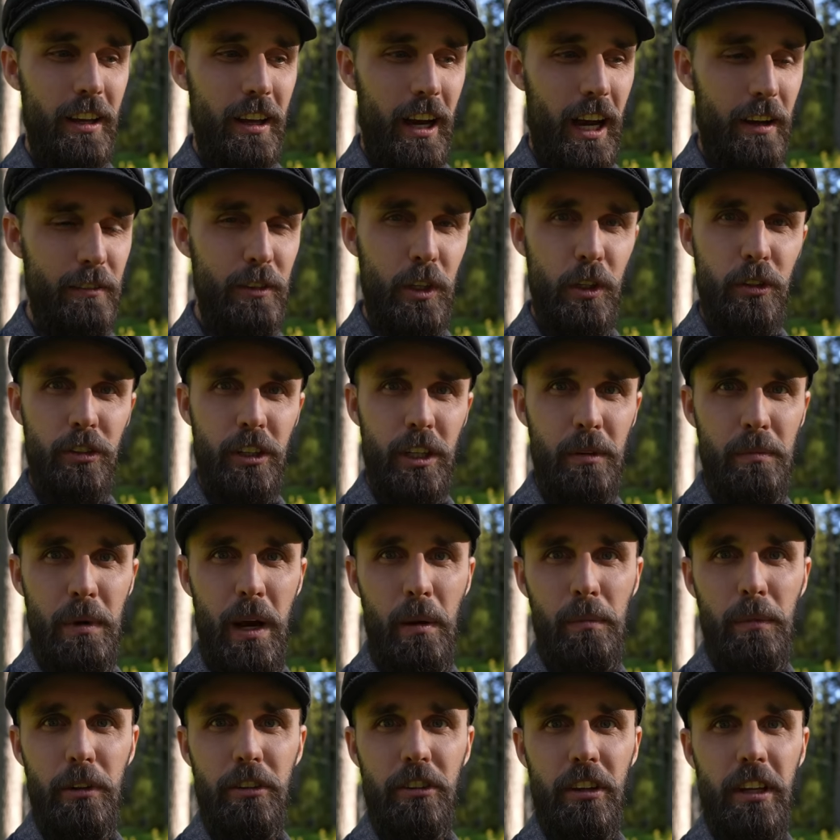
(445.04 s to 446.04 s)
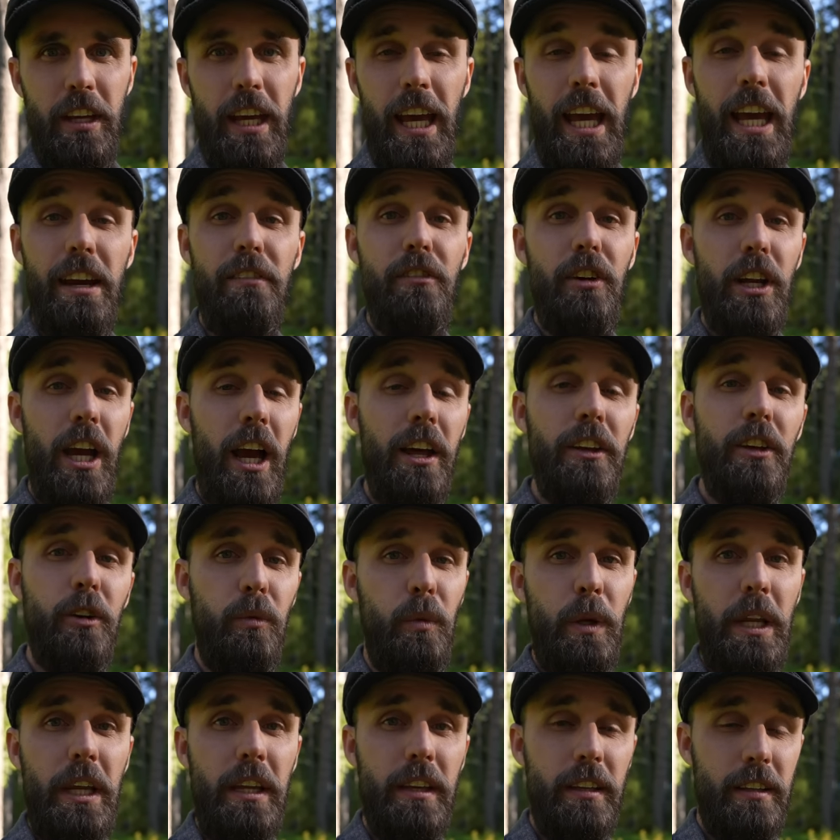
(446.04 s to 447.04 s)
I'm usually publishing every other
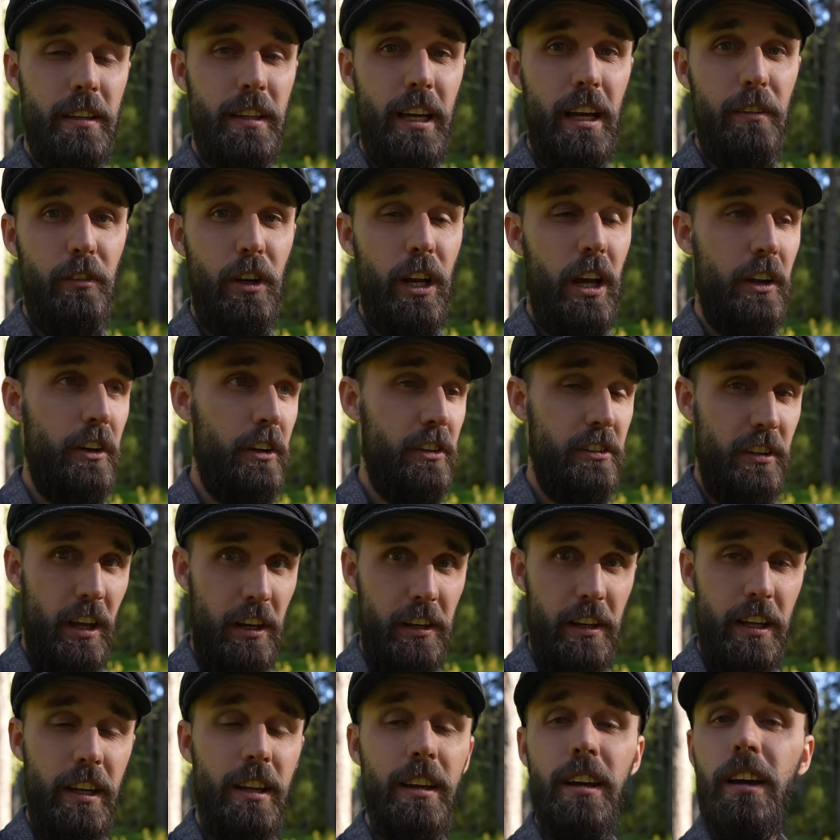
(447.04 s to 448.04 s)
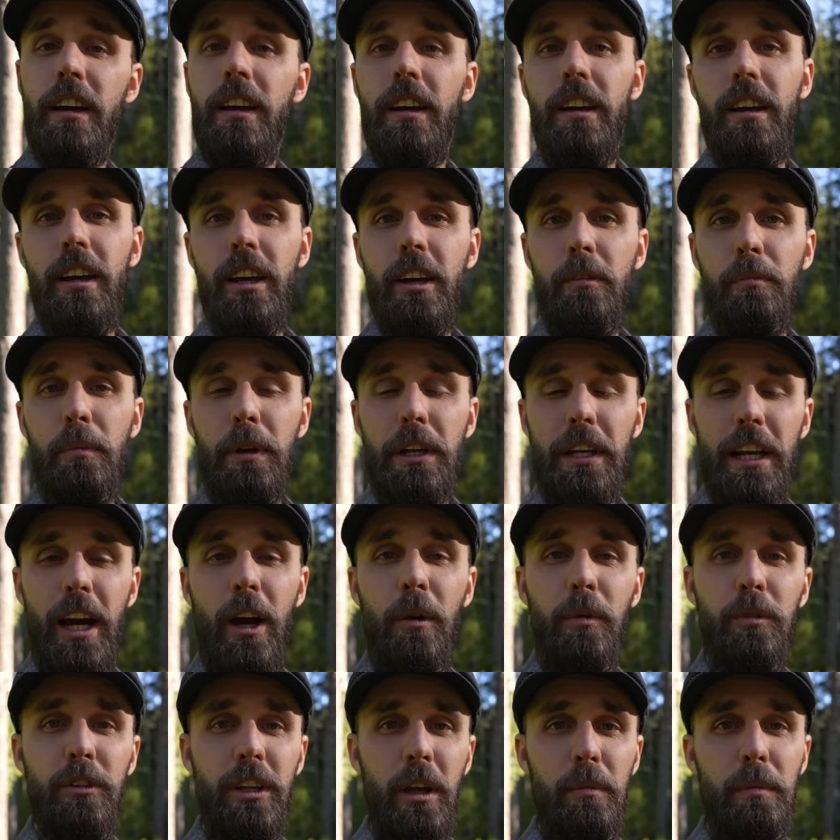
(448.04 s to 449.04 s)
week, every other Sunday, but
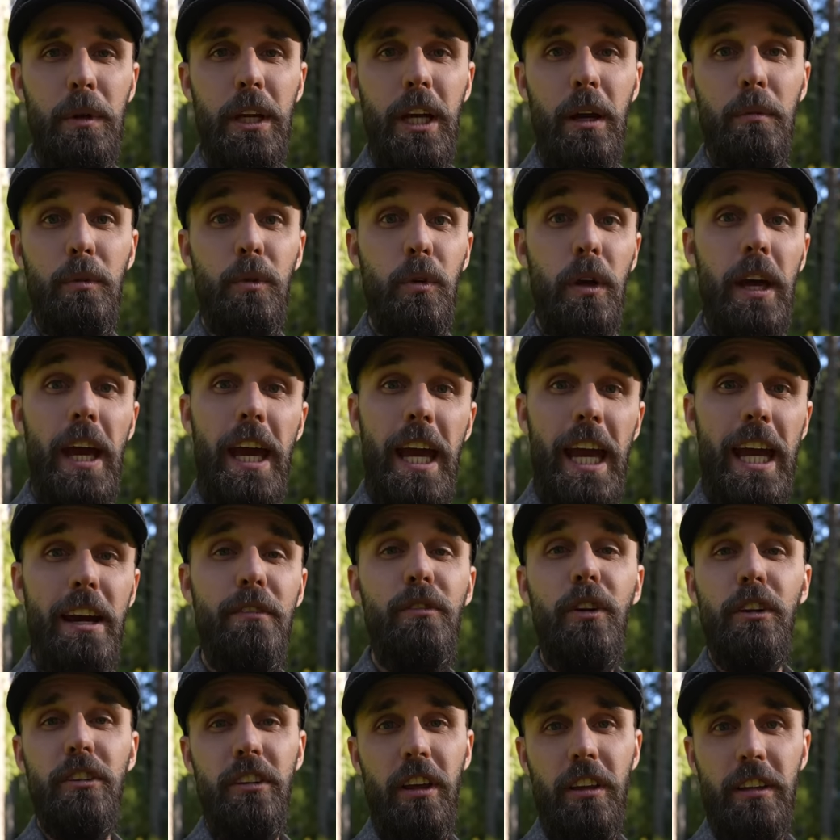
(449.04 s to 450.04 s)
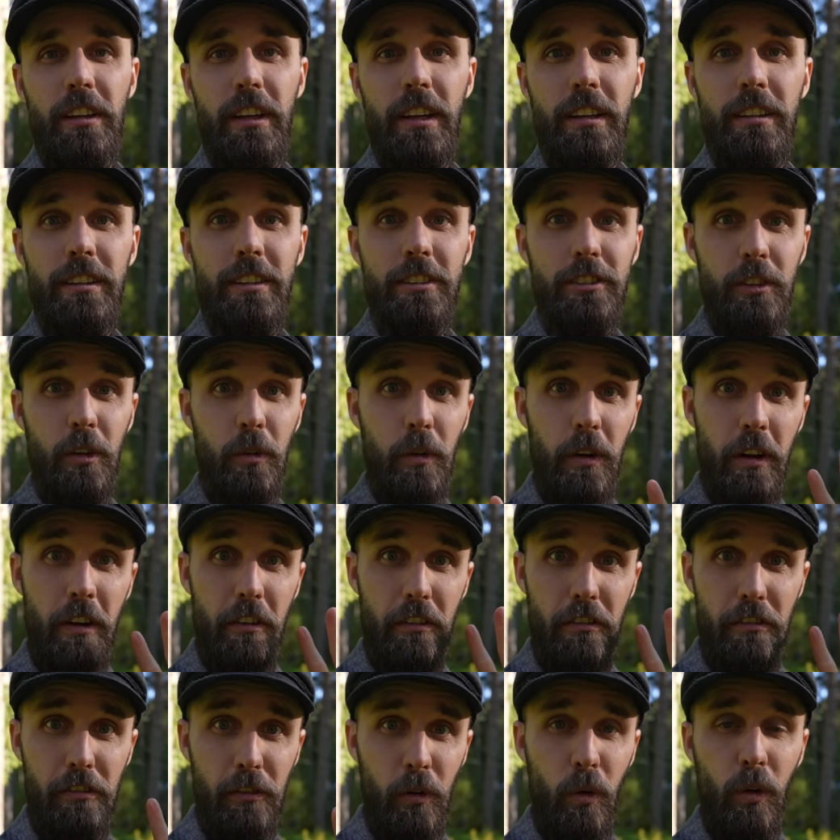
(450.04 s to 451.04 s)
now I'm stepping up to every Sunday, so
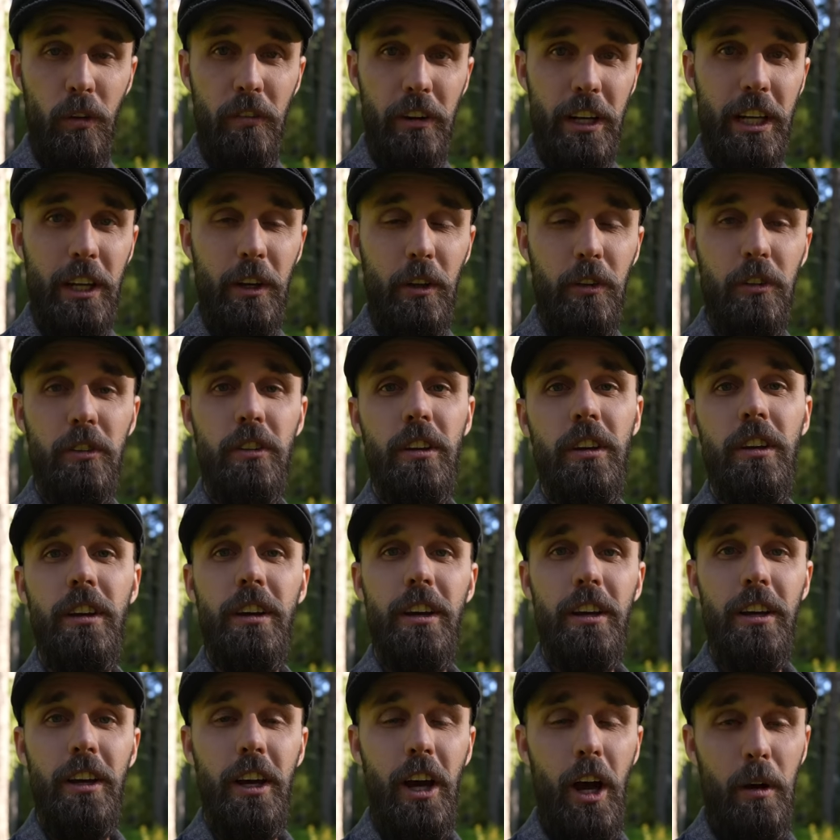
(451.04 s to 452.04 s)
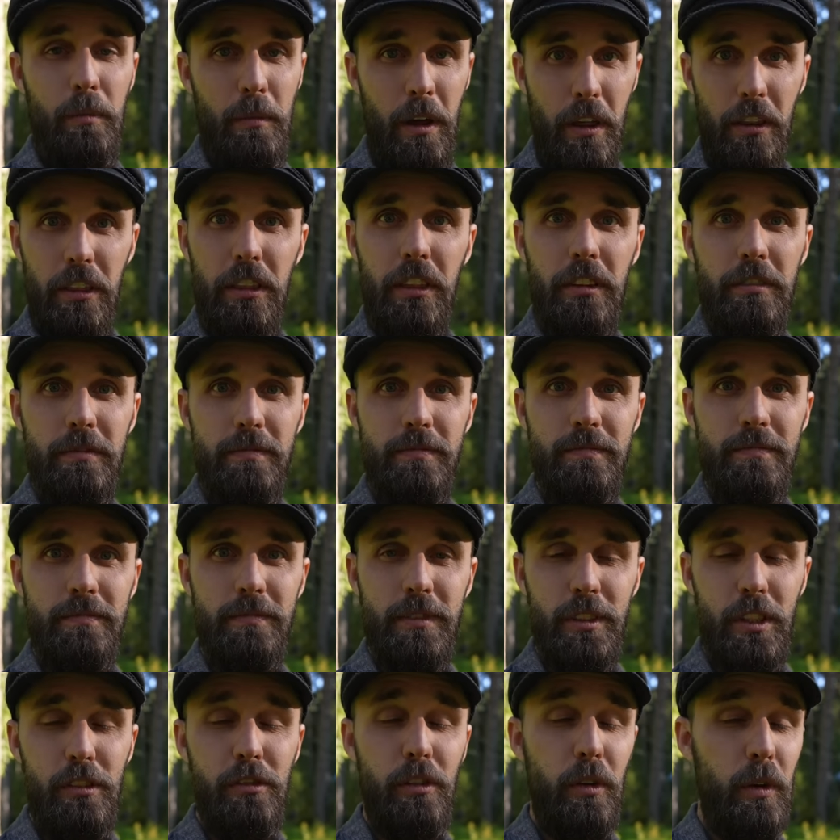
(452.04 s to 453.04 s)
4 videos a month.
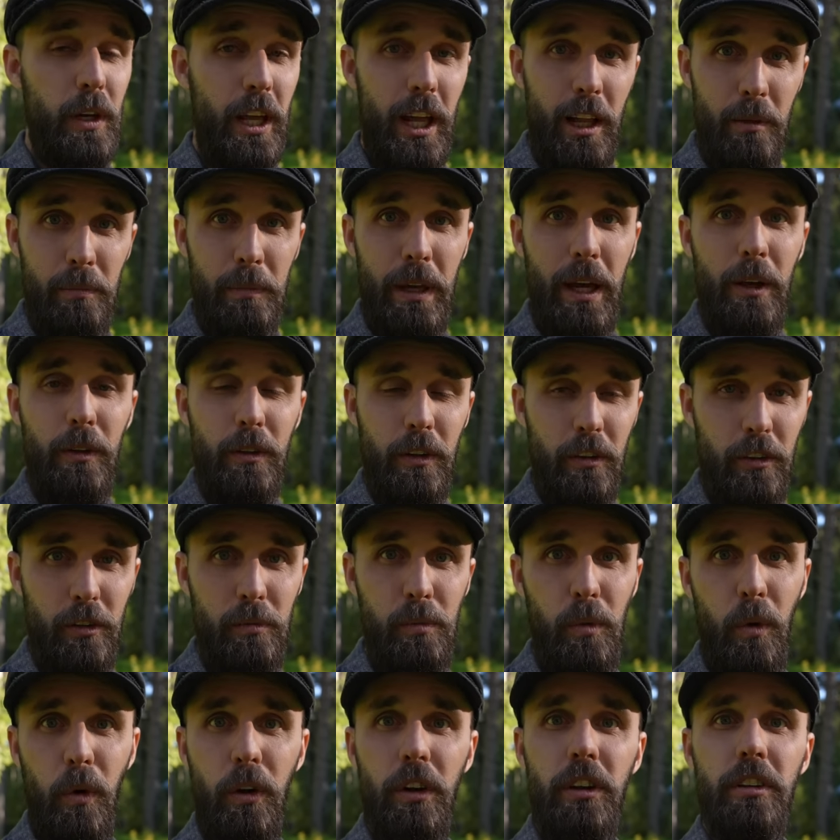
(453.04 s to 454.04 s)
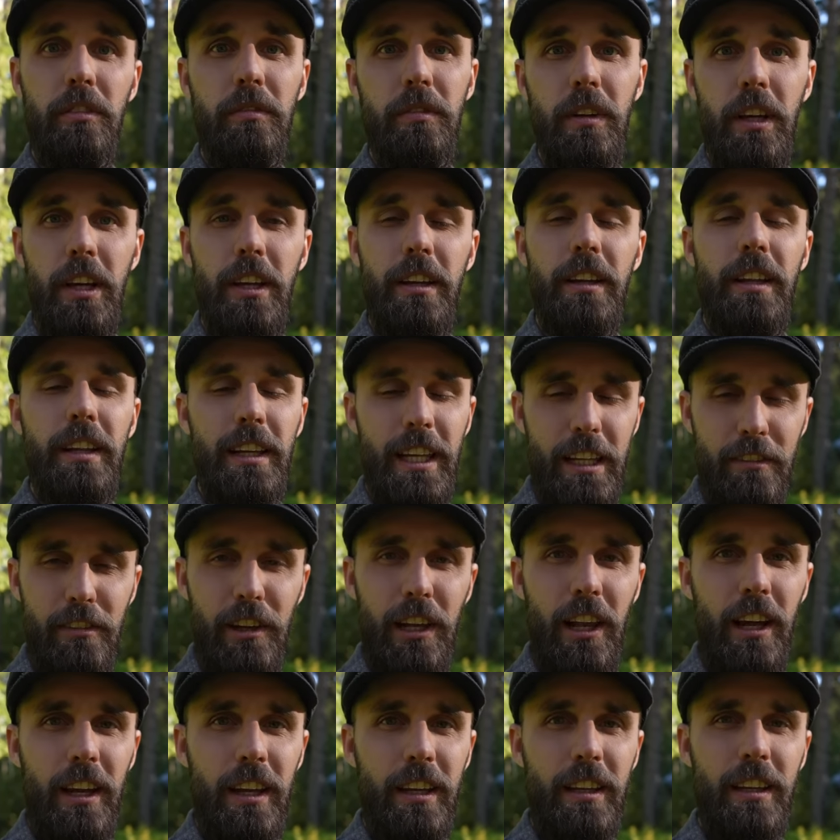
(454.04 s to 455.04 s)
So if you want to help me out and support, leave
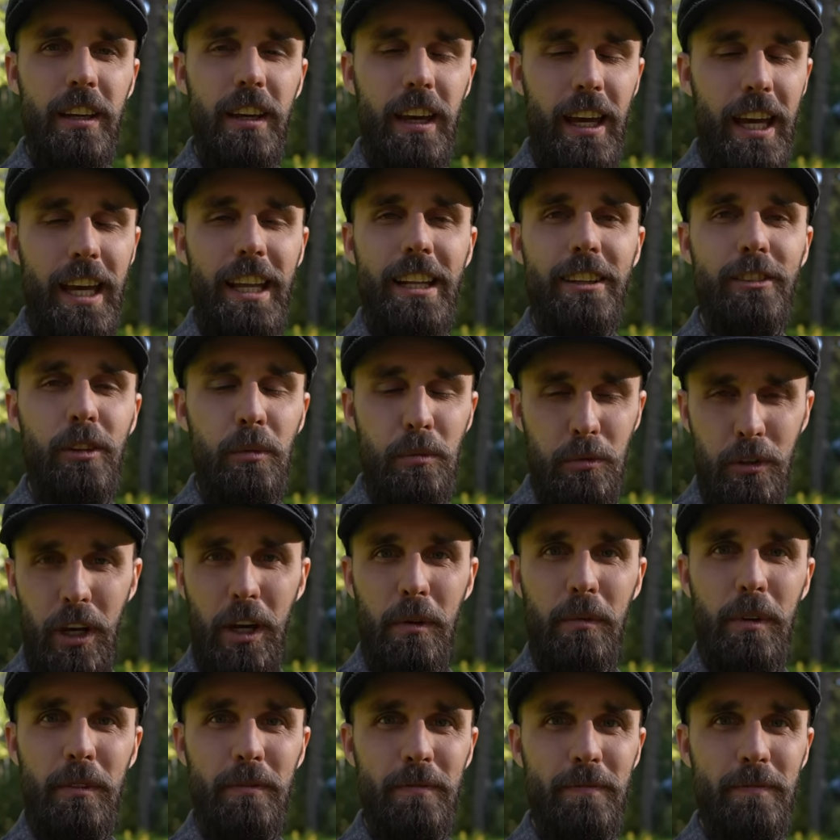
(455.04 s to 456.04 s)
a like and subscribe.